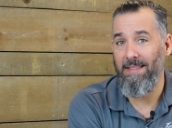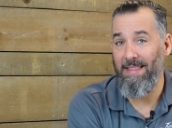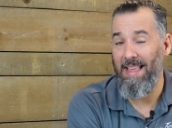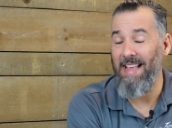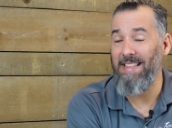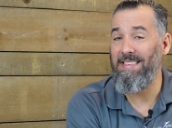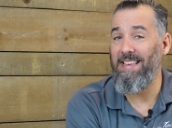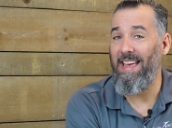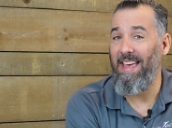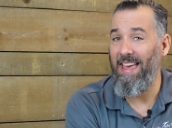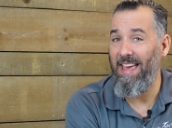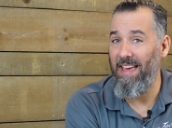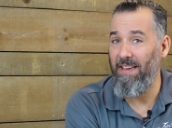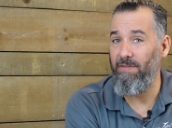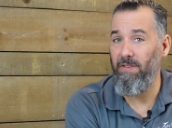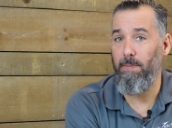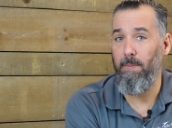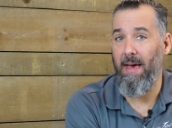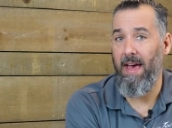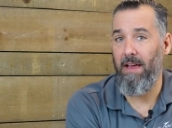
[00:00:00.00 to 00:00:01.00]
That's a
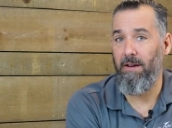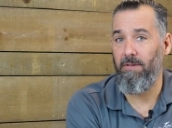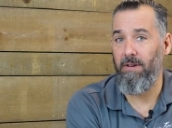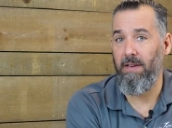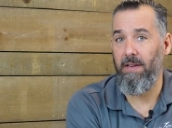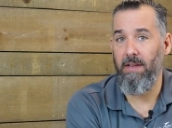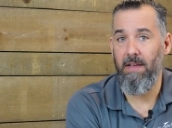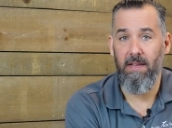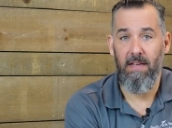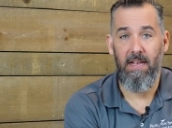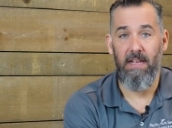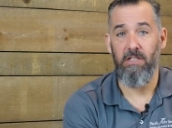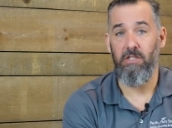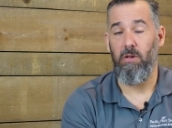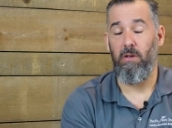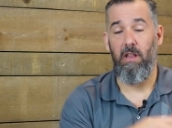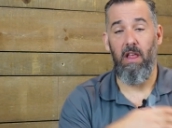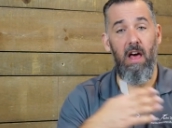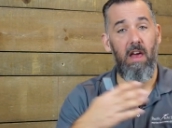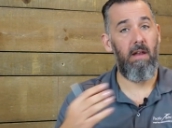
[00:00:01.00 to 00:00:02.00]
heavy battery. And
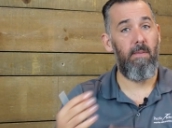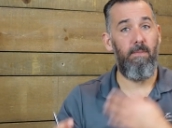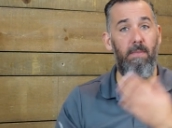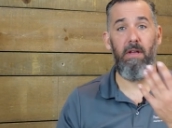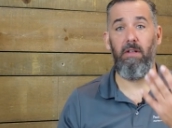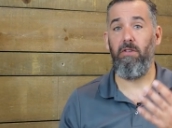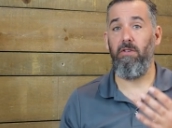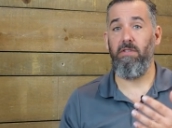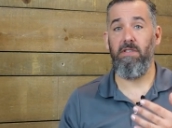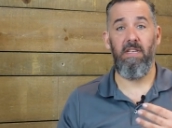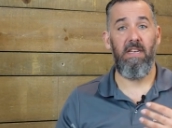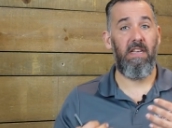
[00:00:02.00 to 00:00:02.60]
so a lot of builders,